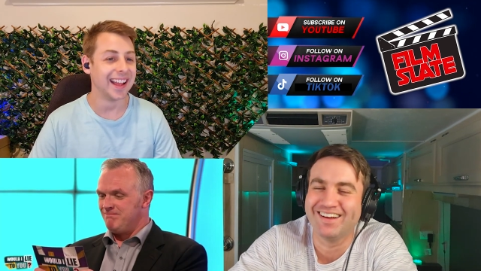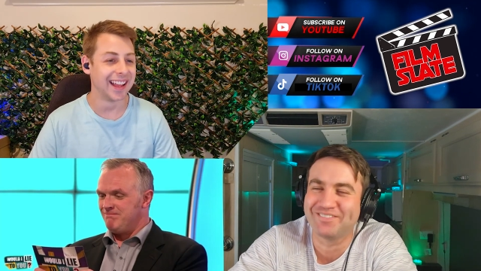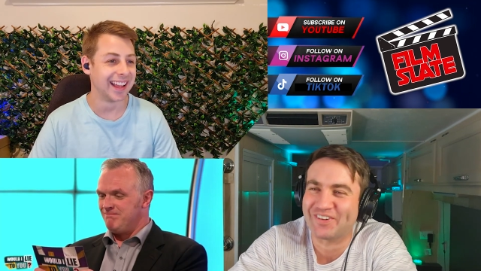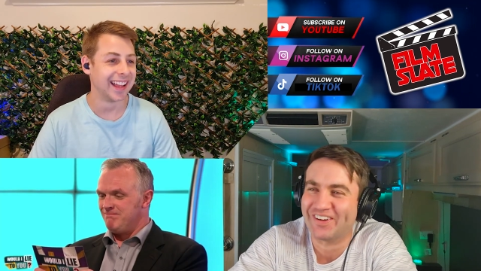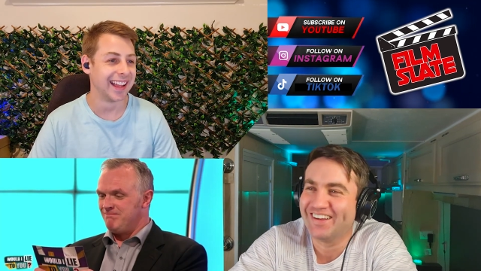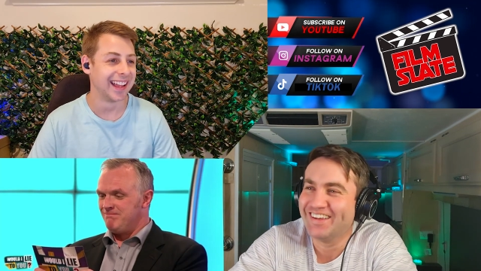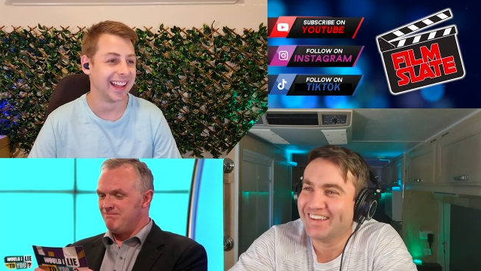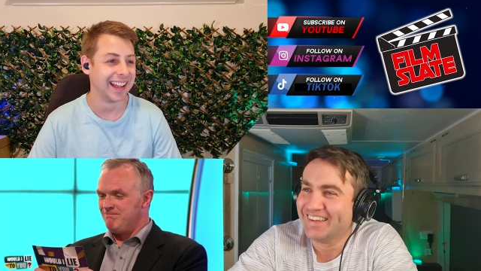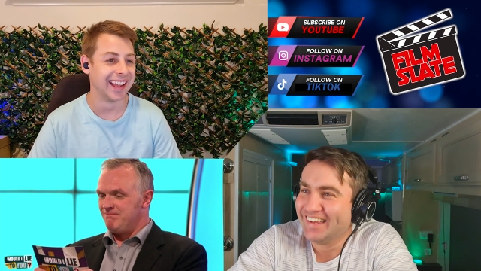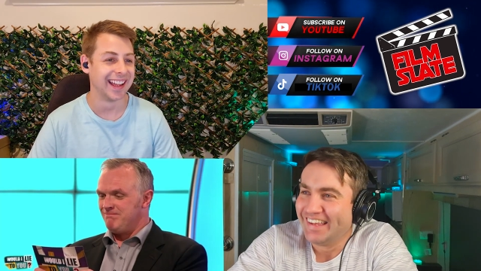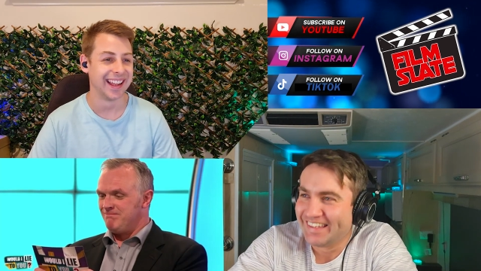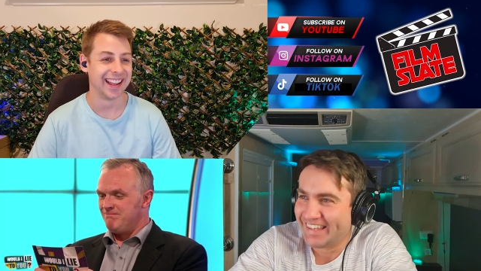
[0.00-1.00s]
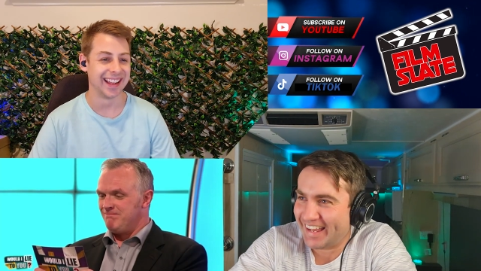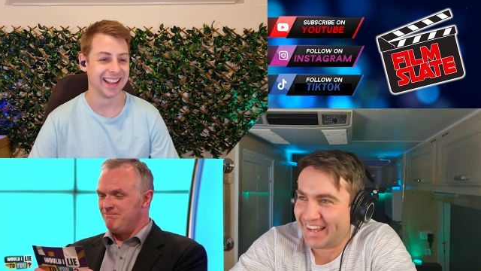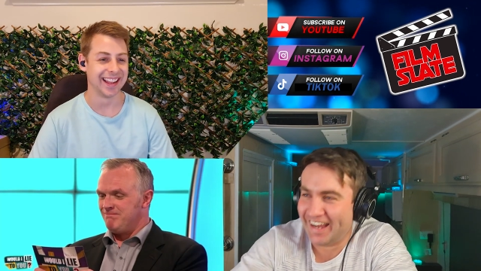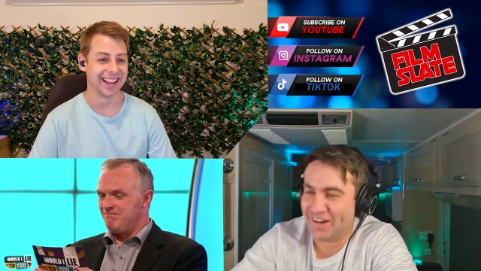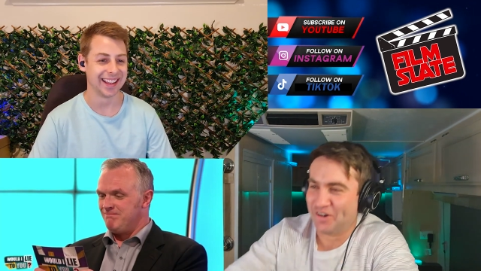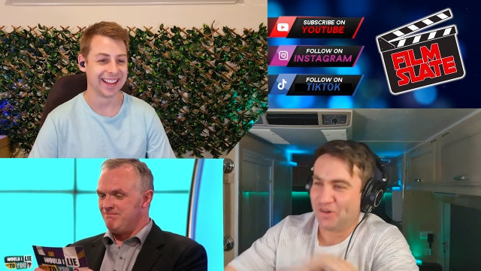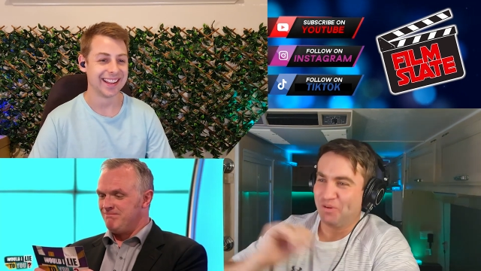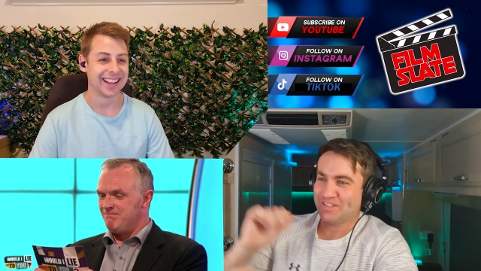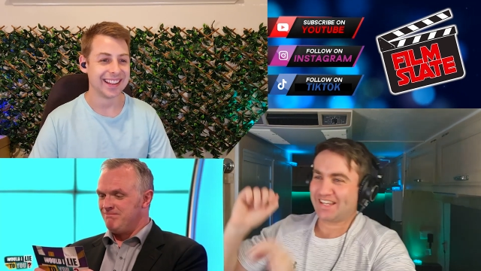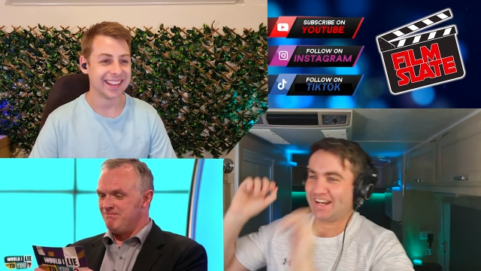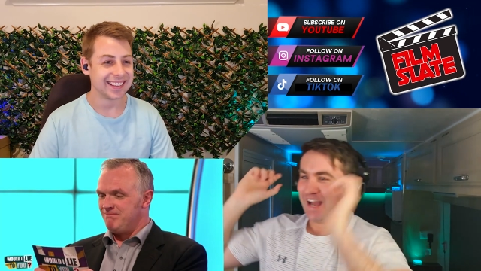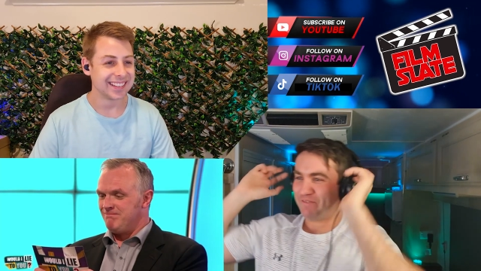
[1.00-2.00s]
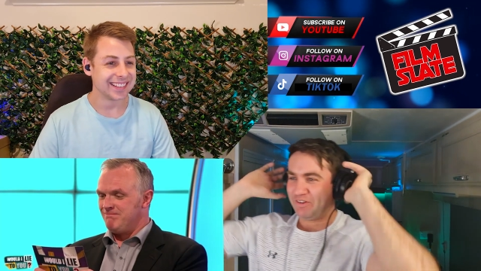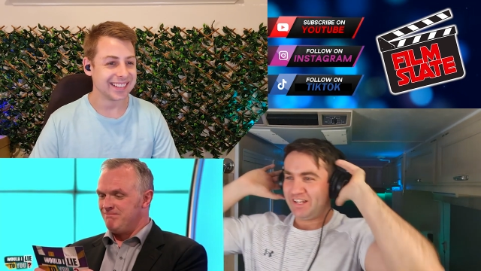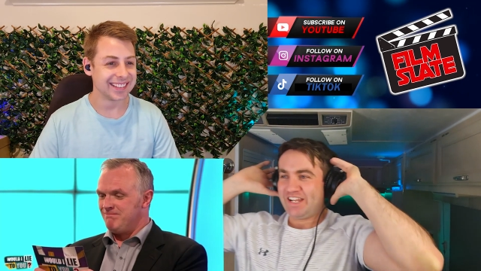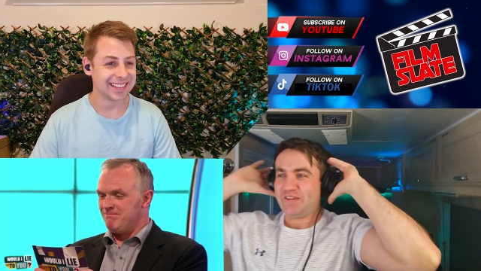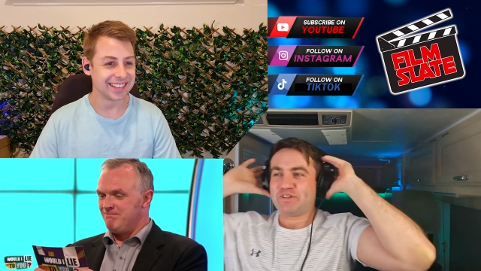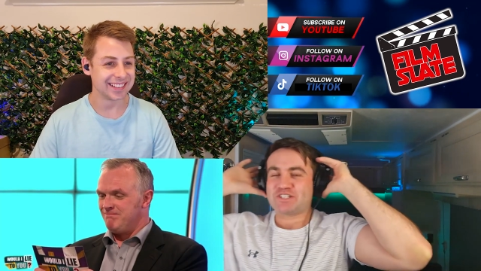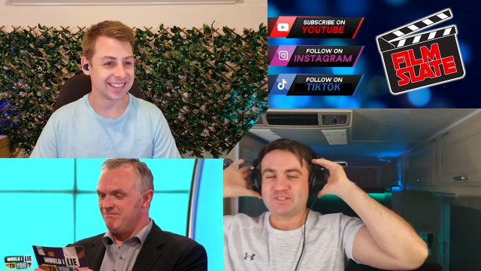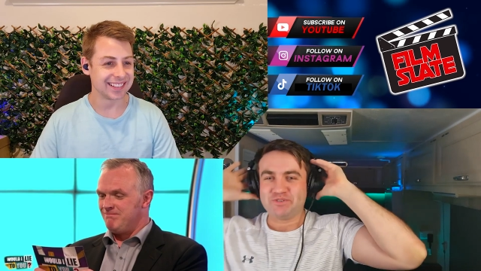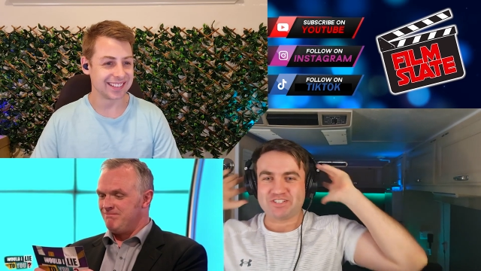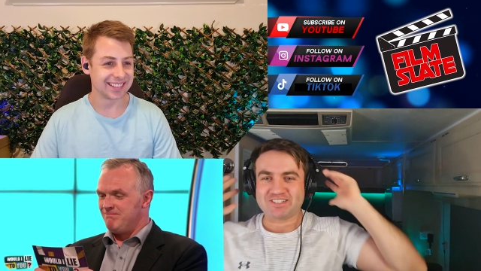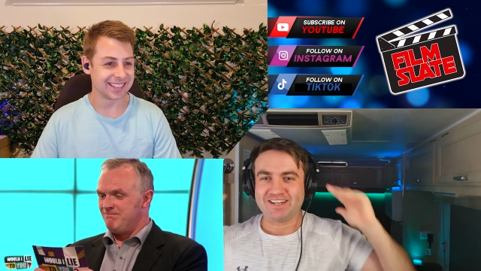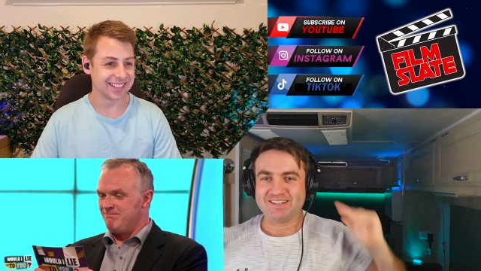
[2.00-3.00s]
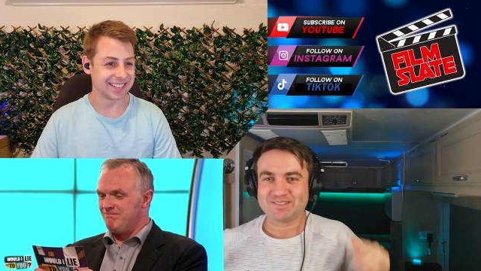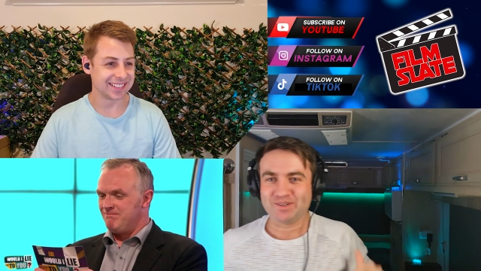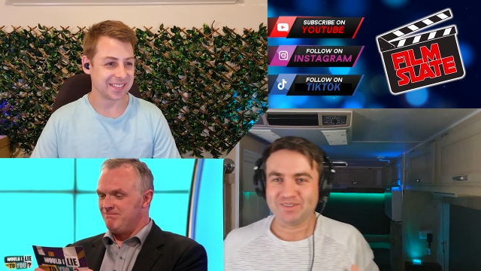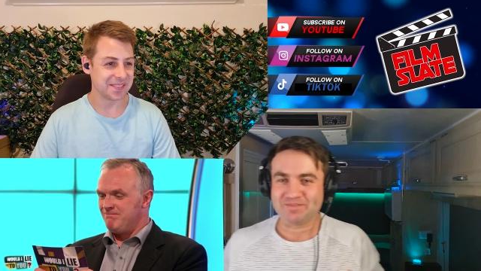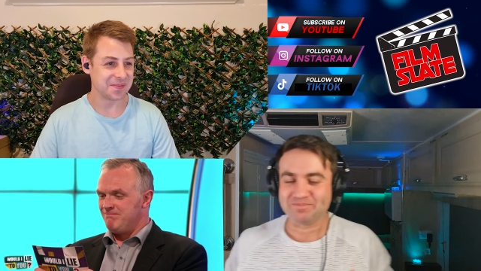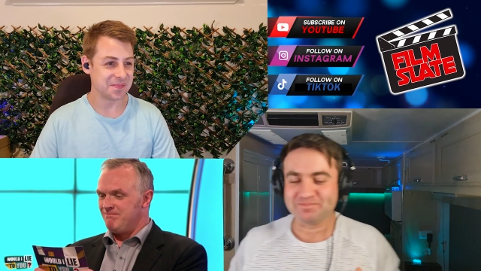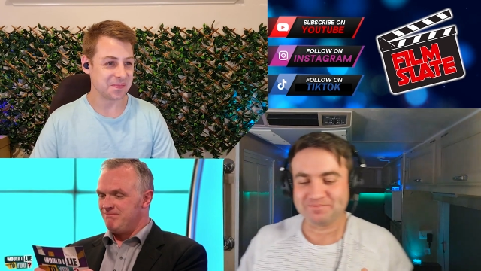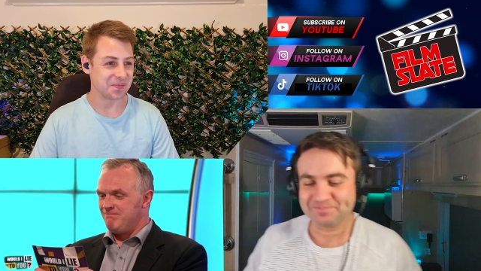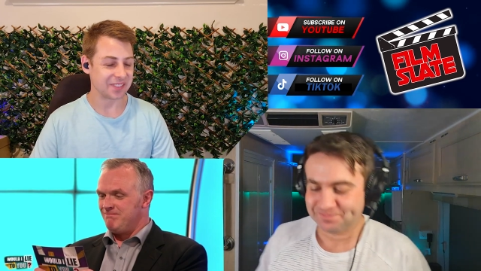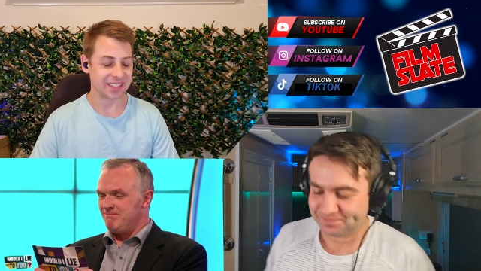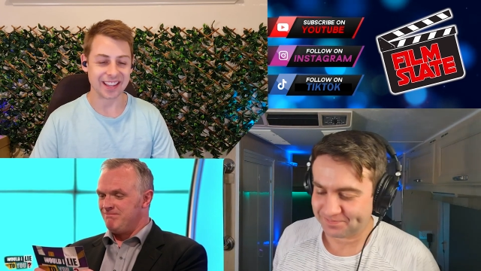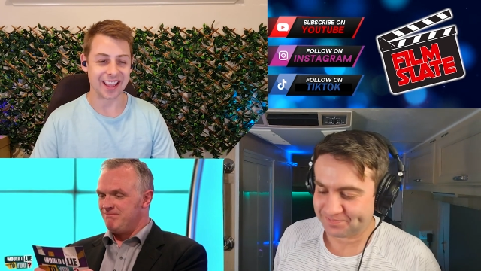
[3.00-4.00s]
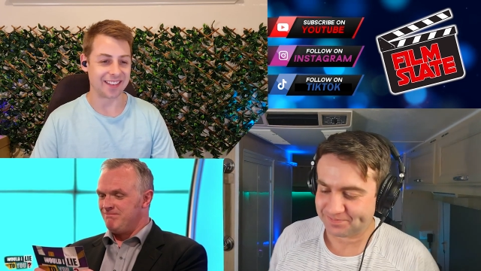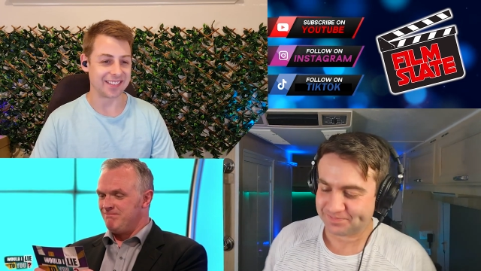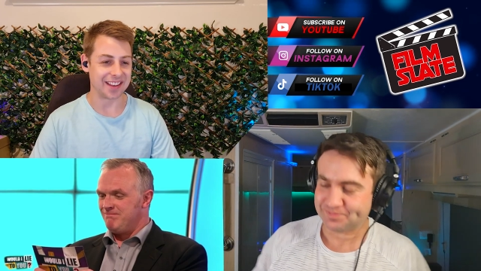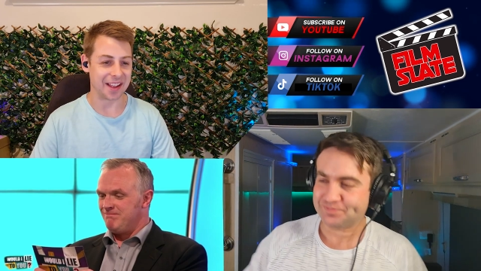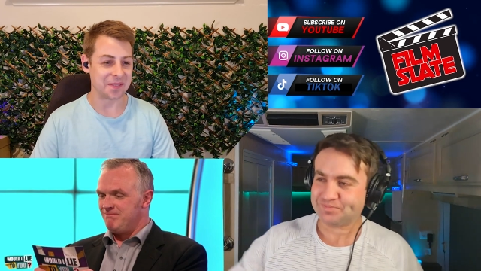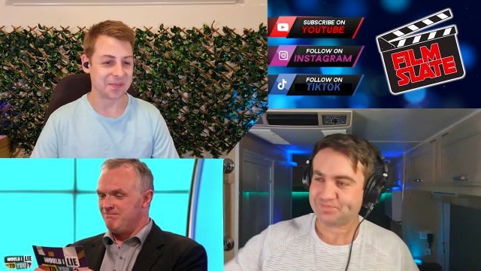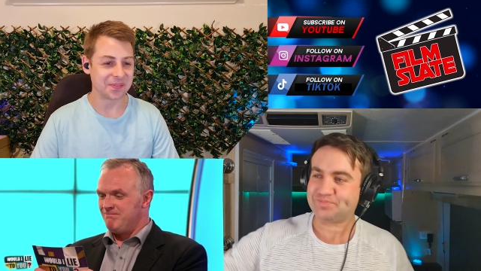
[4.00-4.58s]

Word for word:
Speaker 1: um yeah, I don't know what's going to happen here, but should we just get into it? Yeah, yeah.